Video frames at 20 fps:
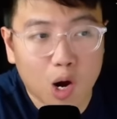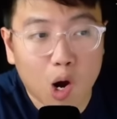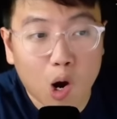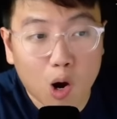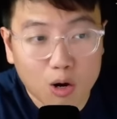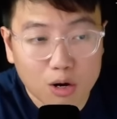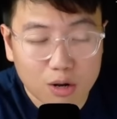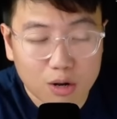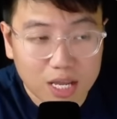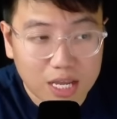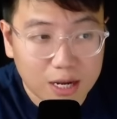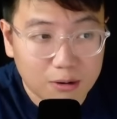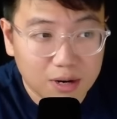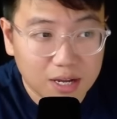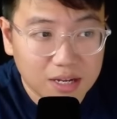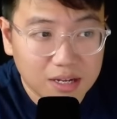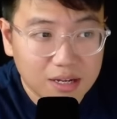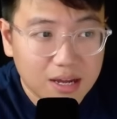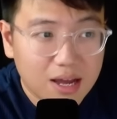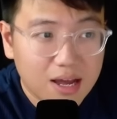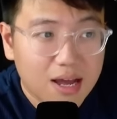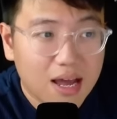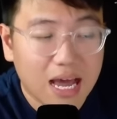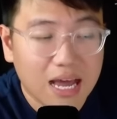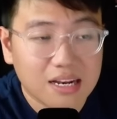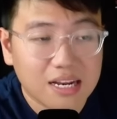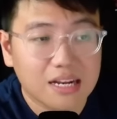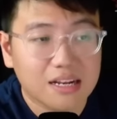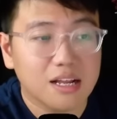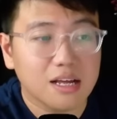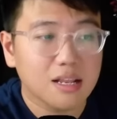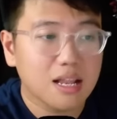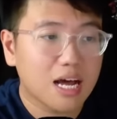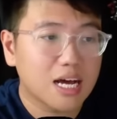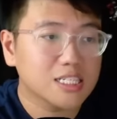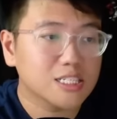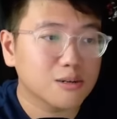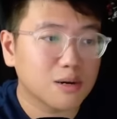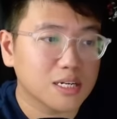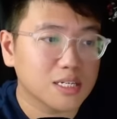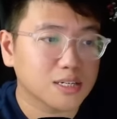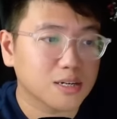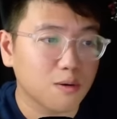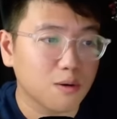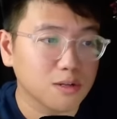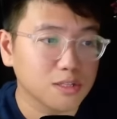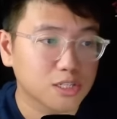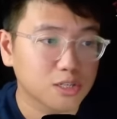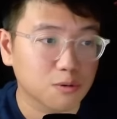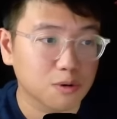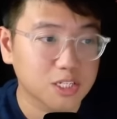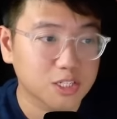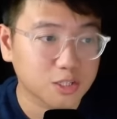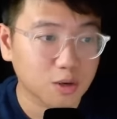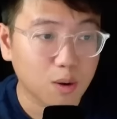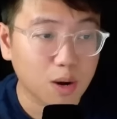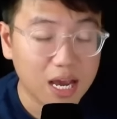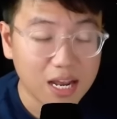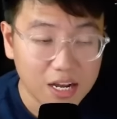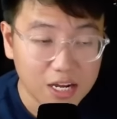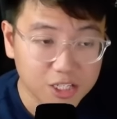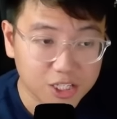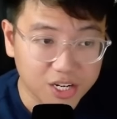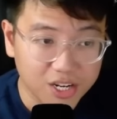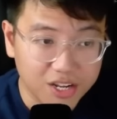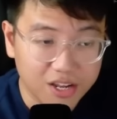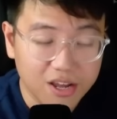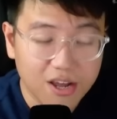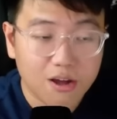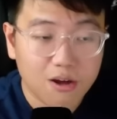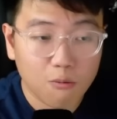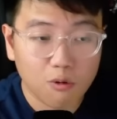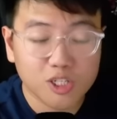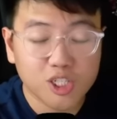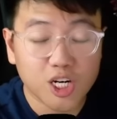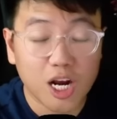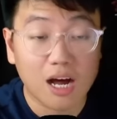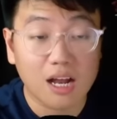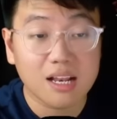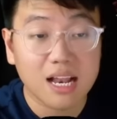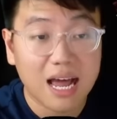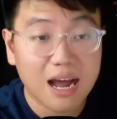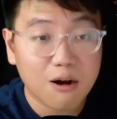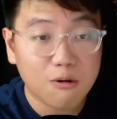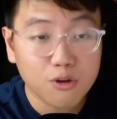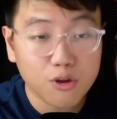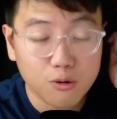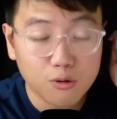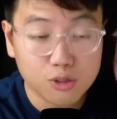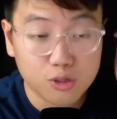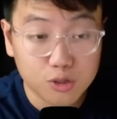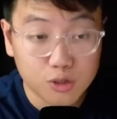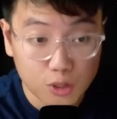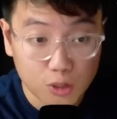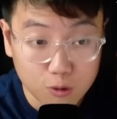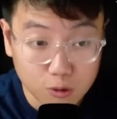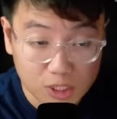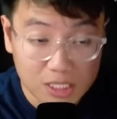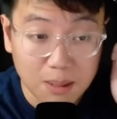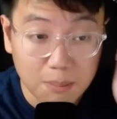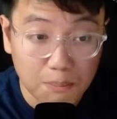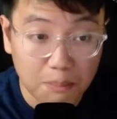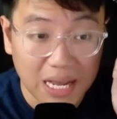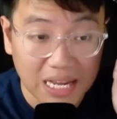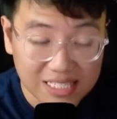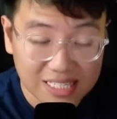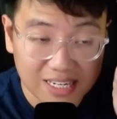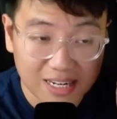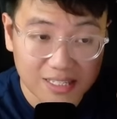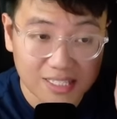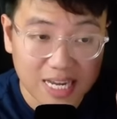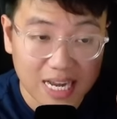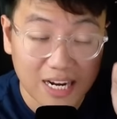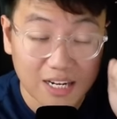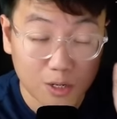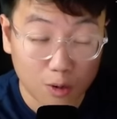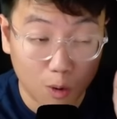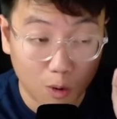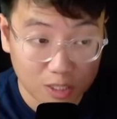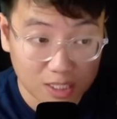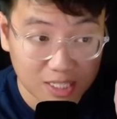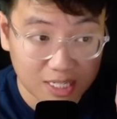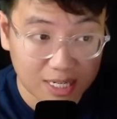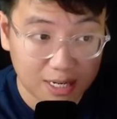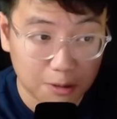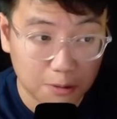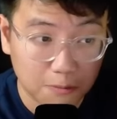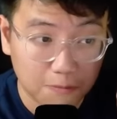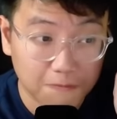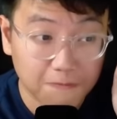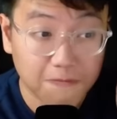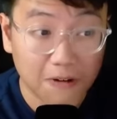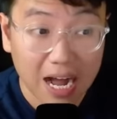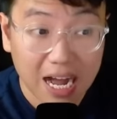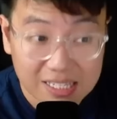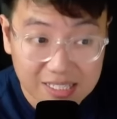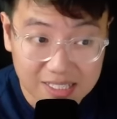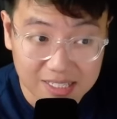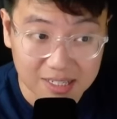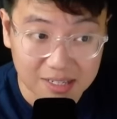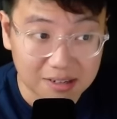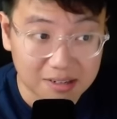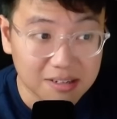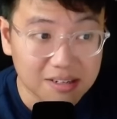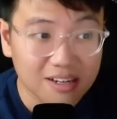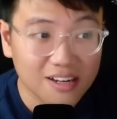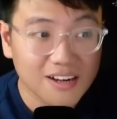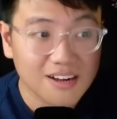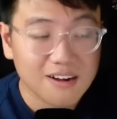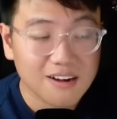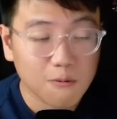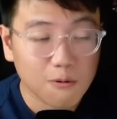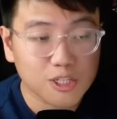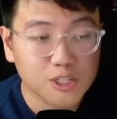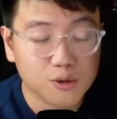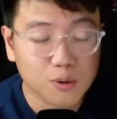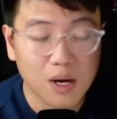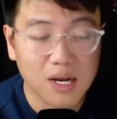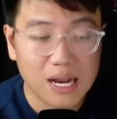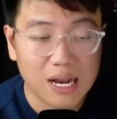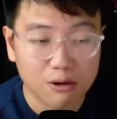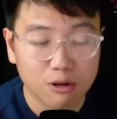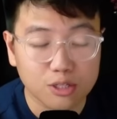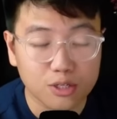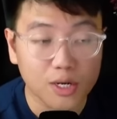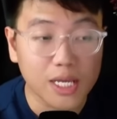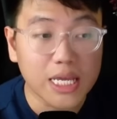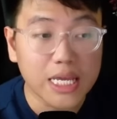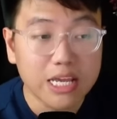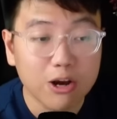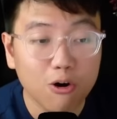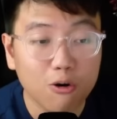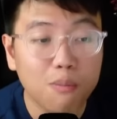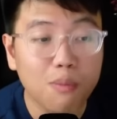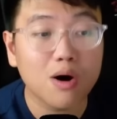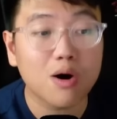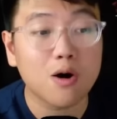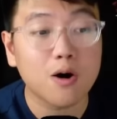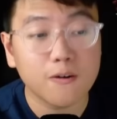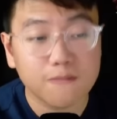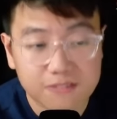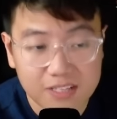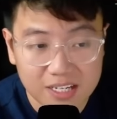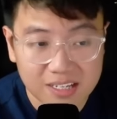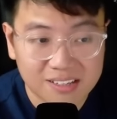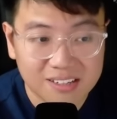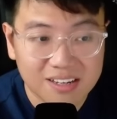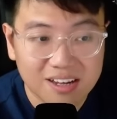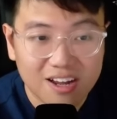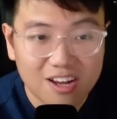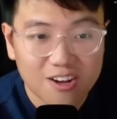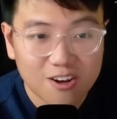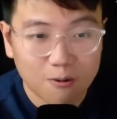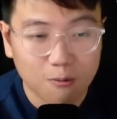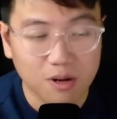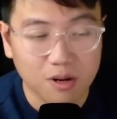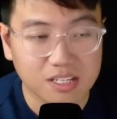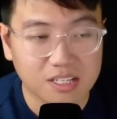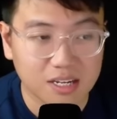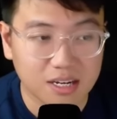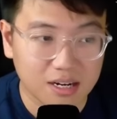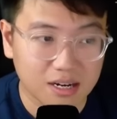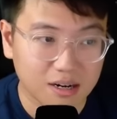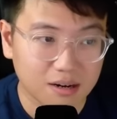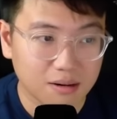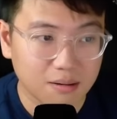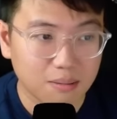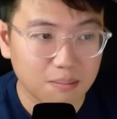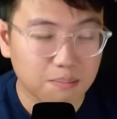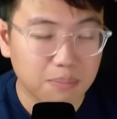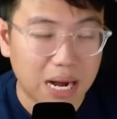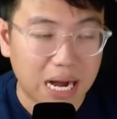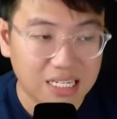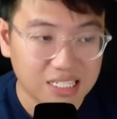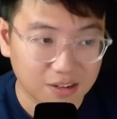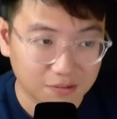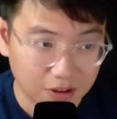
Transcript: auto healing. And then the last one is going to restore energy, which allow you to use the basic attack core skill faster, which will allow you to heal more often with the passive